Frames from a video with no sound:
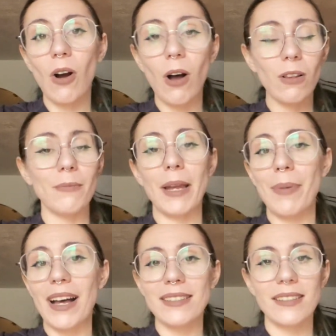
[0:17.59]
all of my
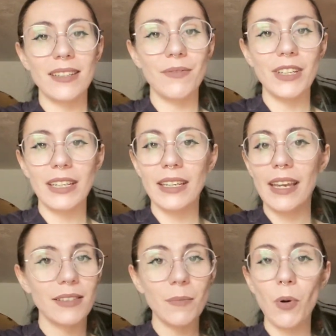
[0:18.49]
positivity,
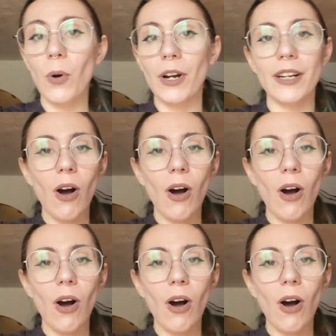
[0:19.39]
support,